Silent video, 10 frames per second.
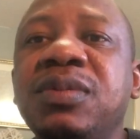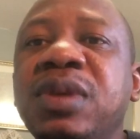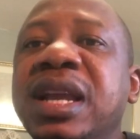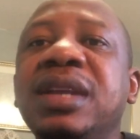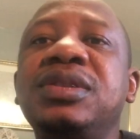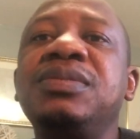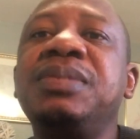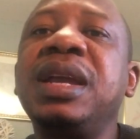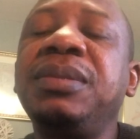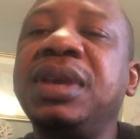Why can't you
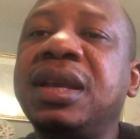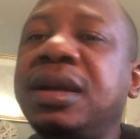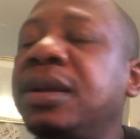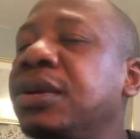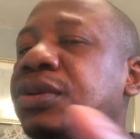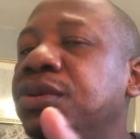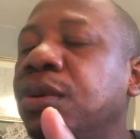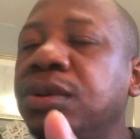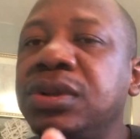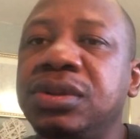buy him a car?
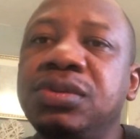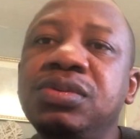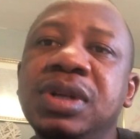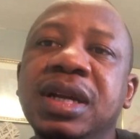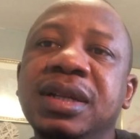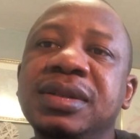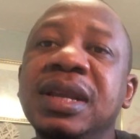Don't do that.